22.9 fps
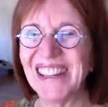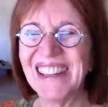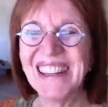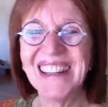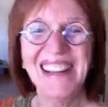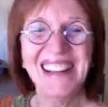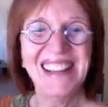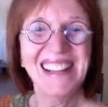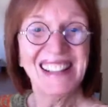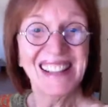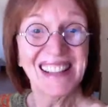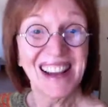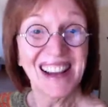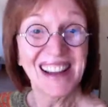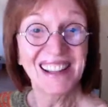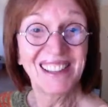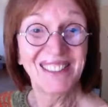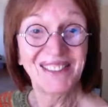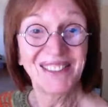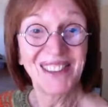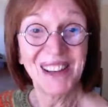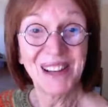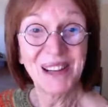It is kind
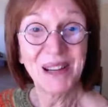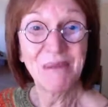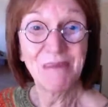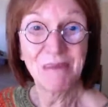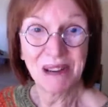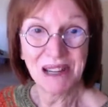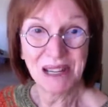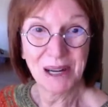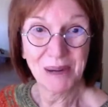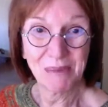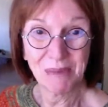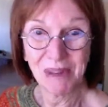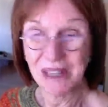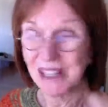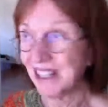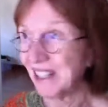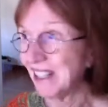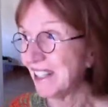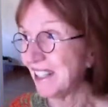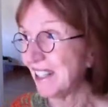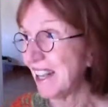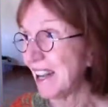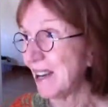of fun to meet up like
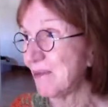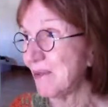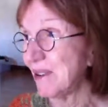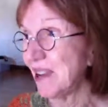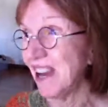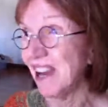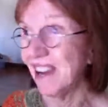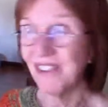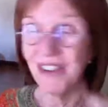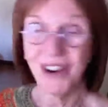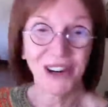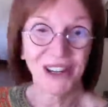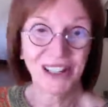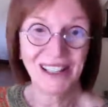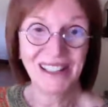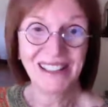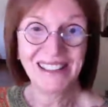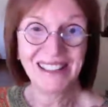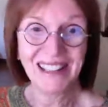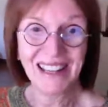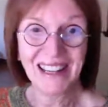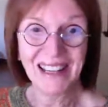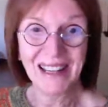this, like we have our
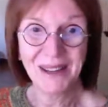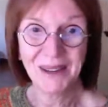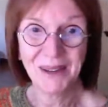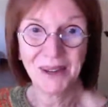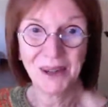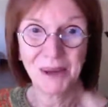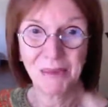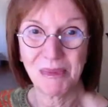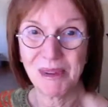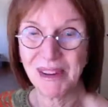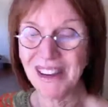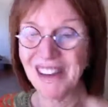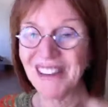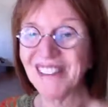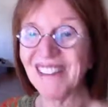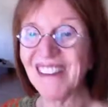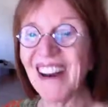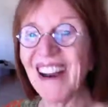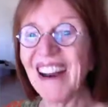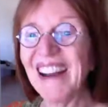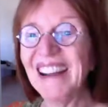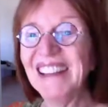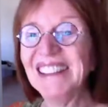little knitting group here,
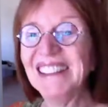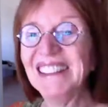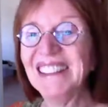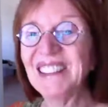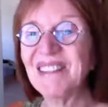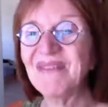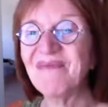right?